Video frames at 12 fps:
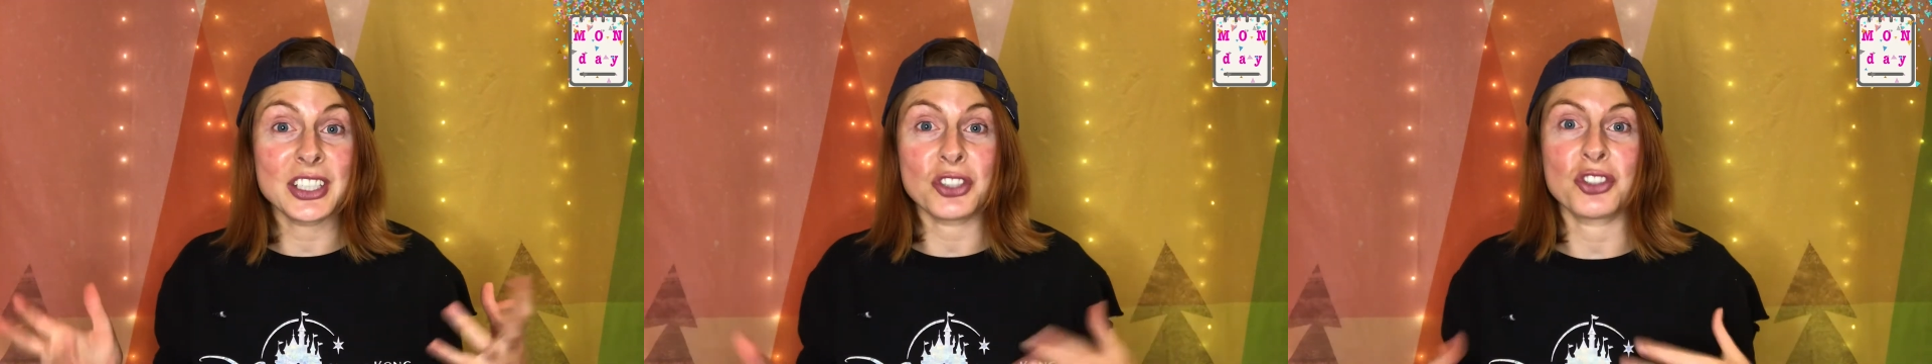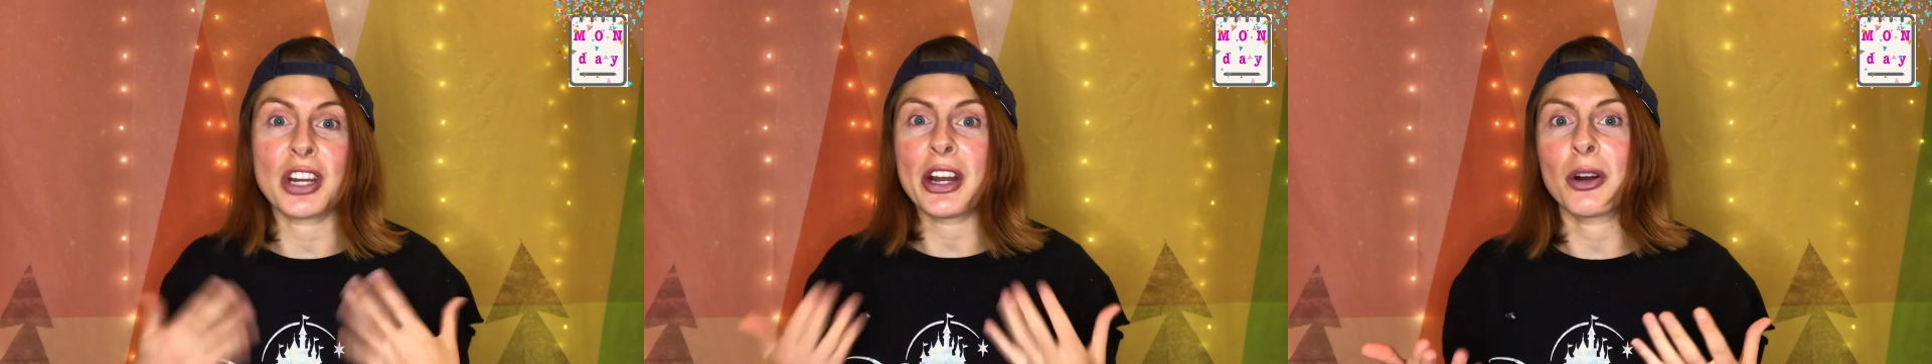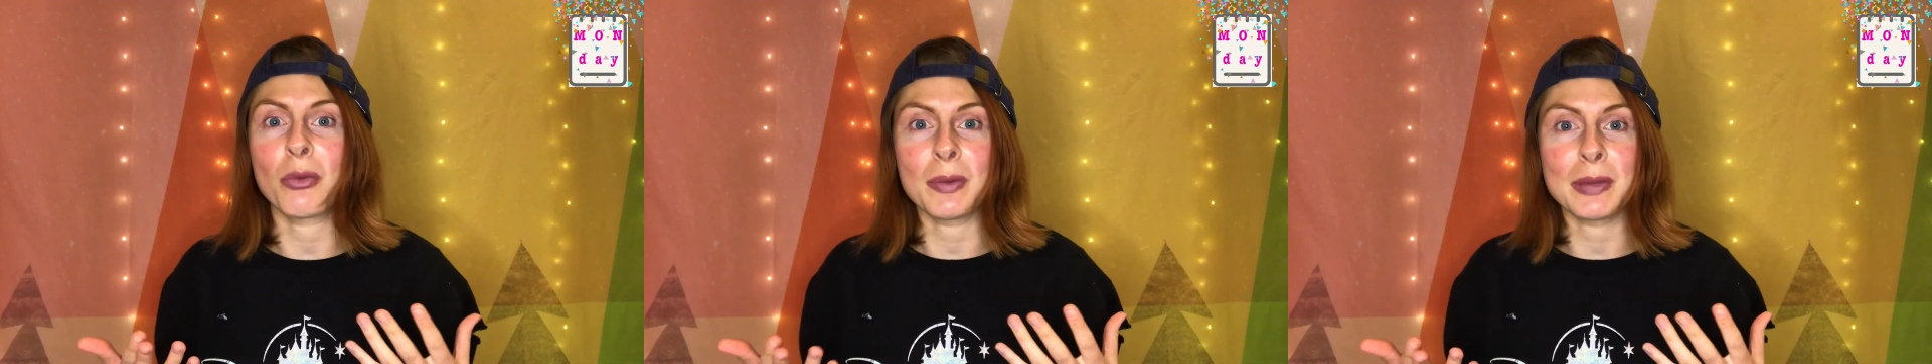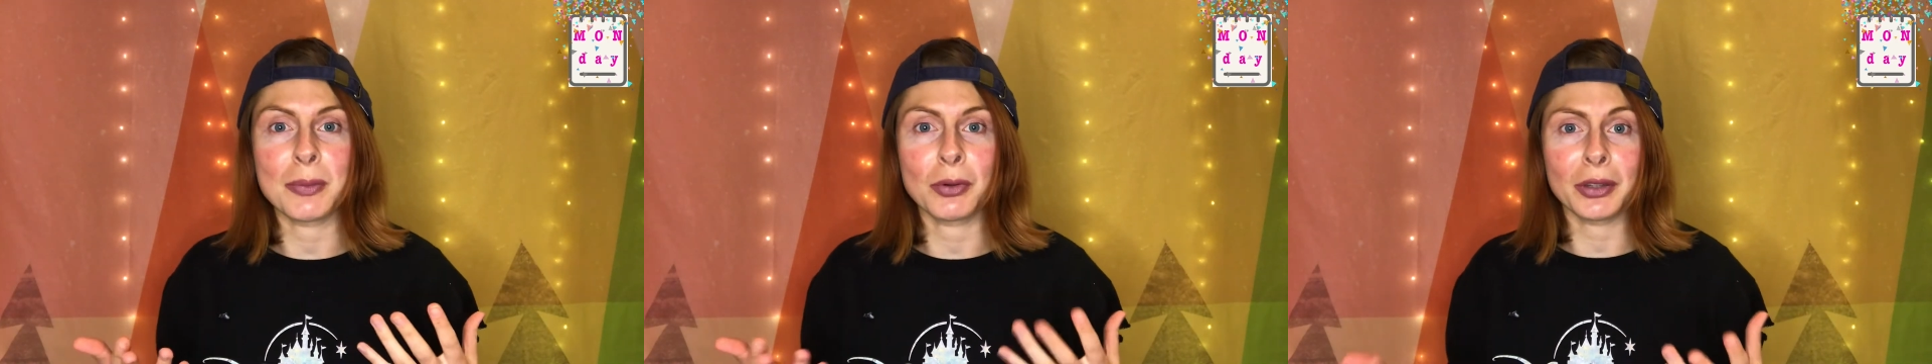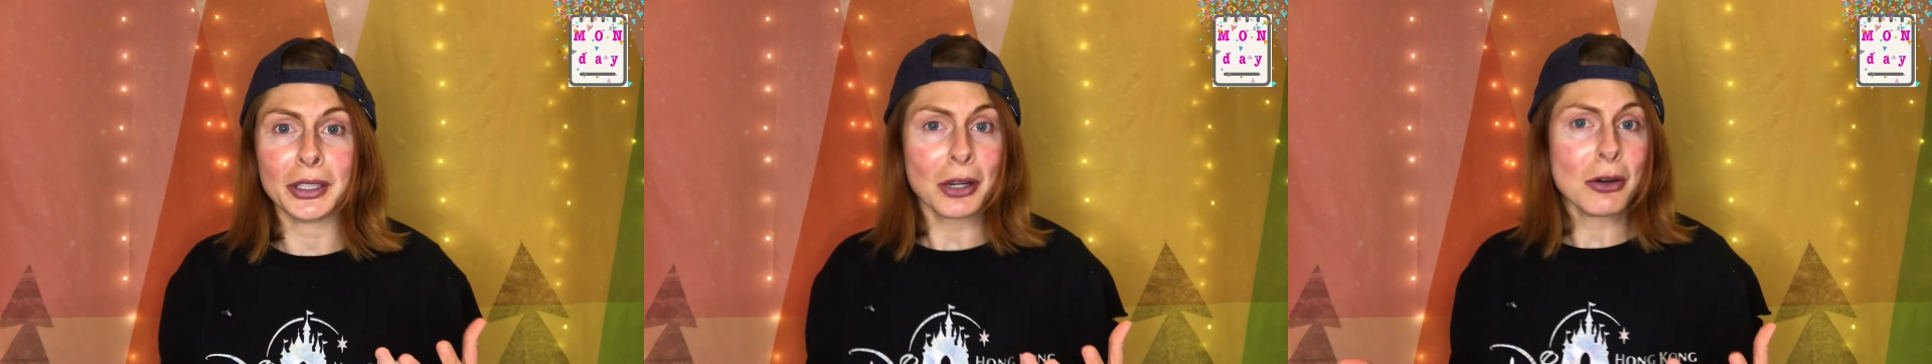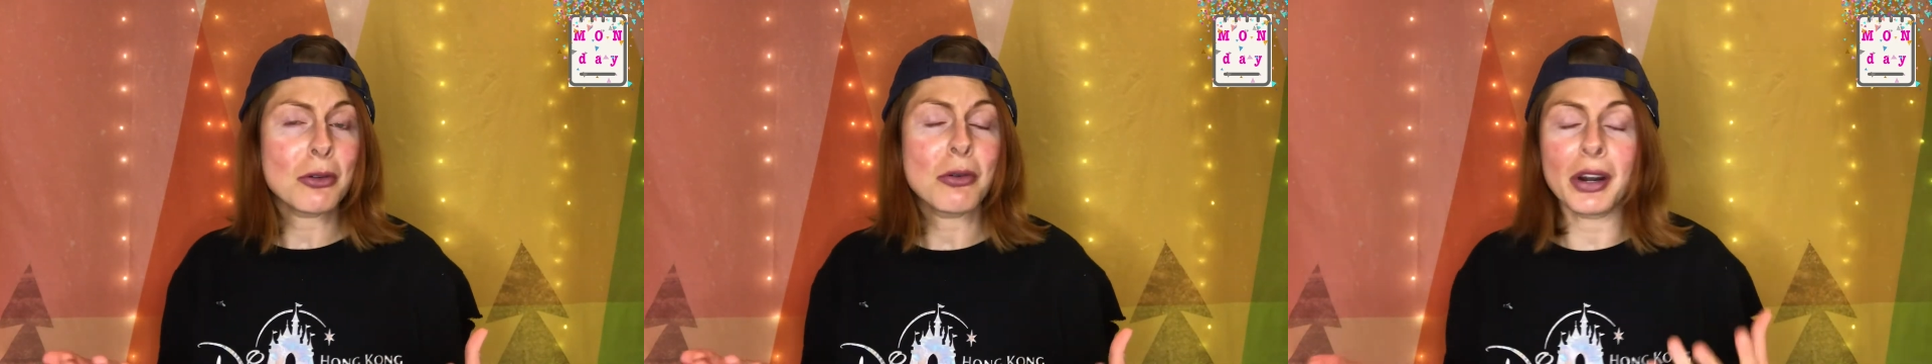to share when people are like,
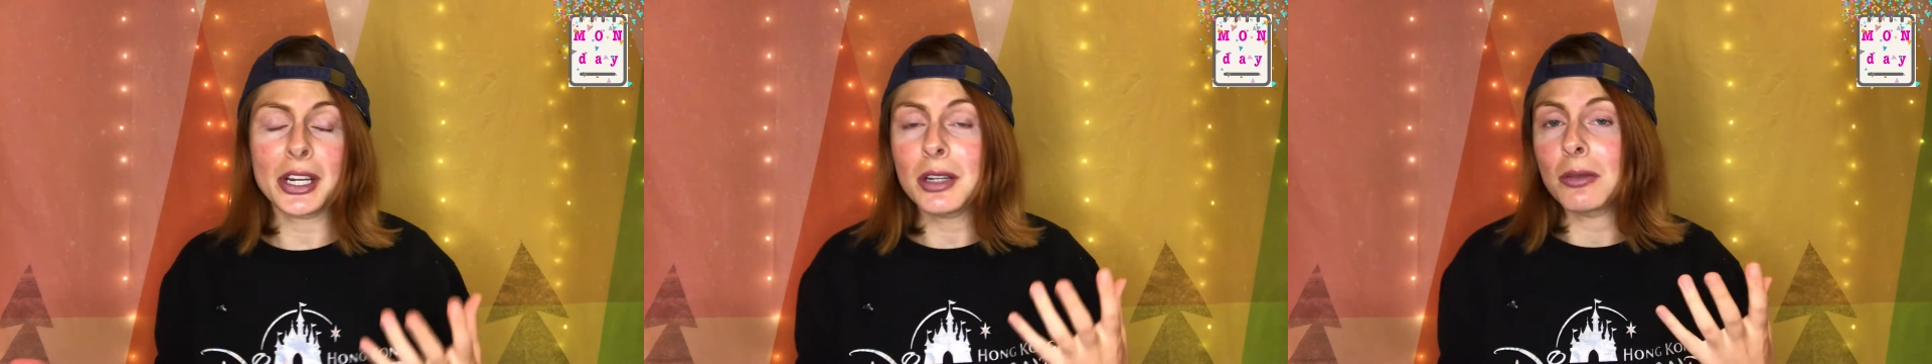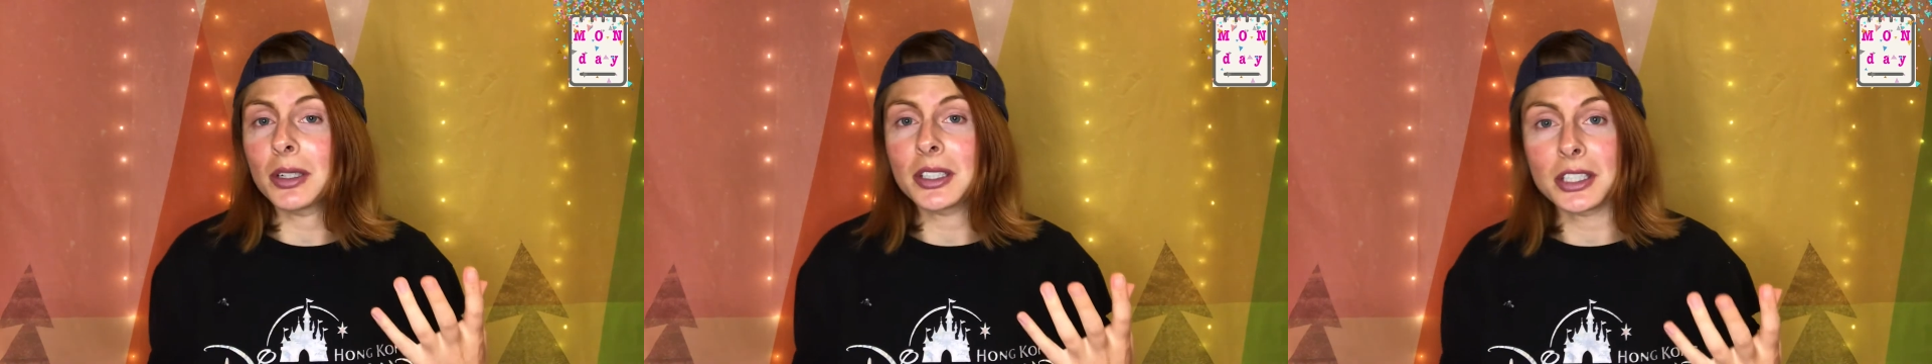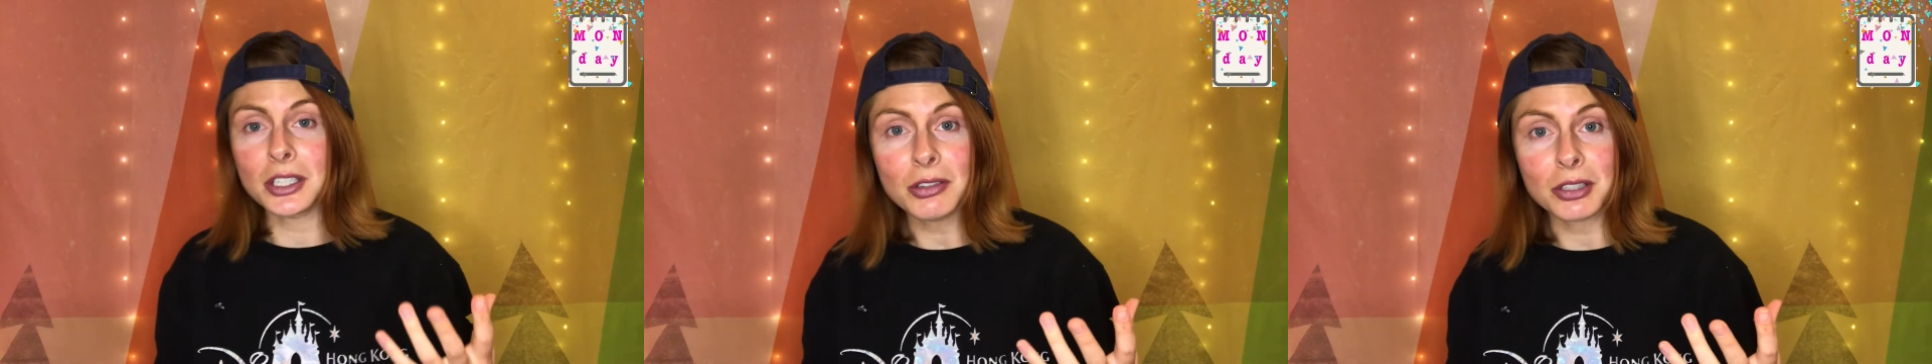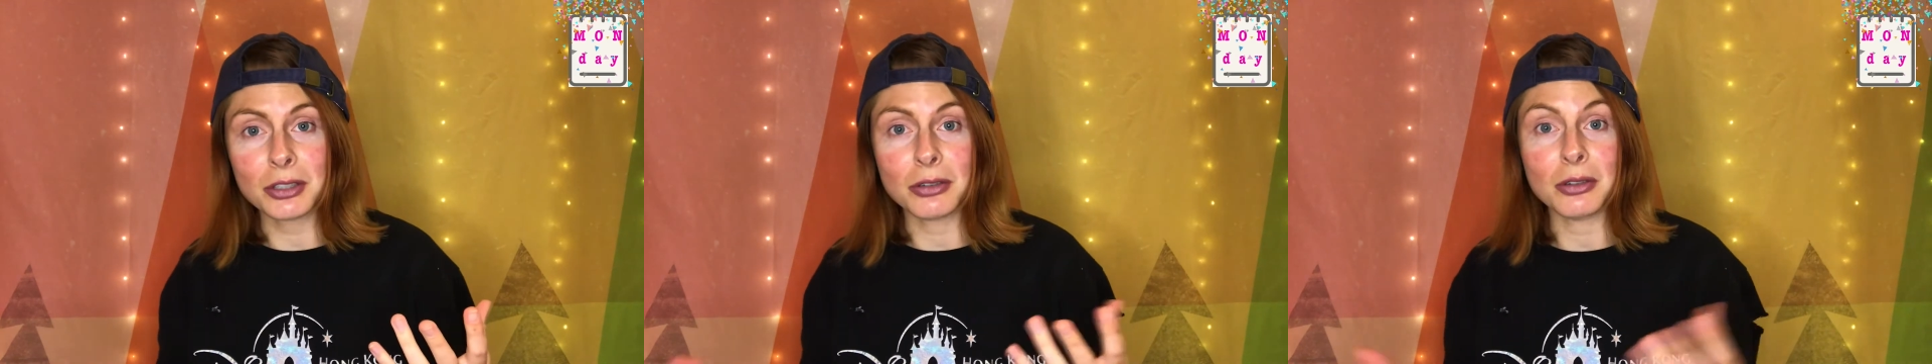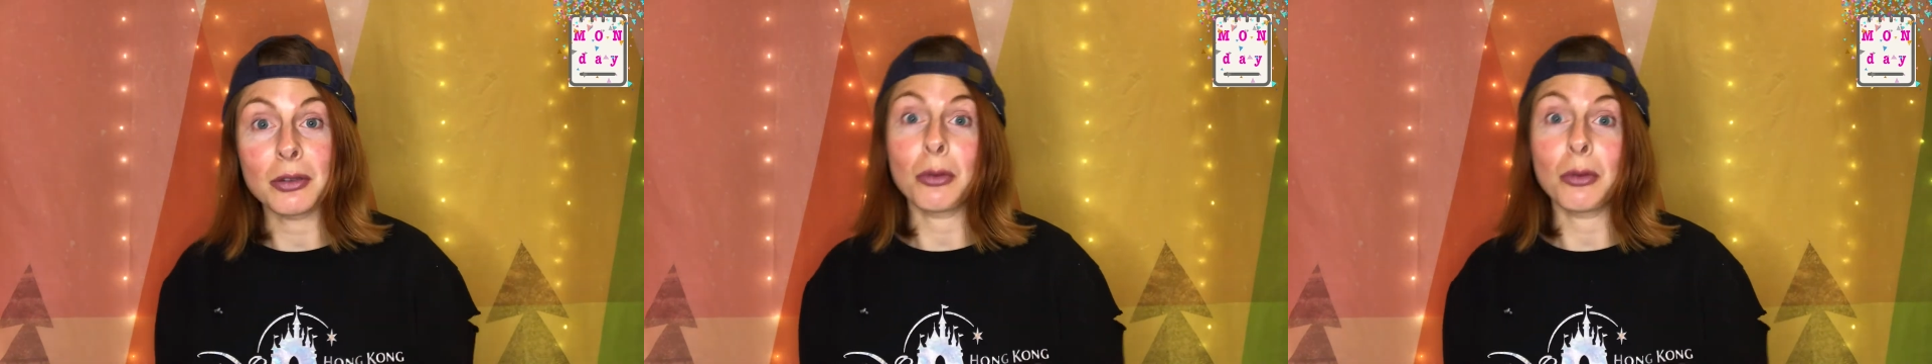oh, who are you? What do you do?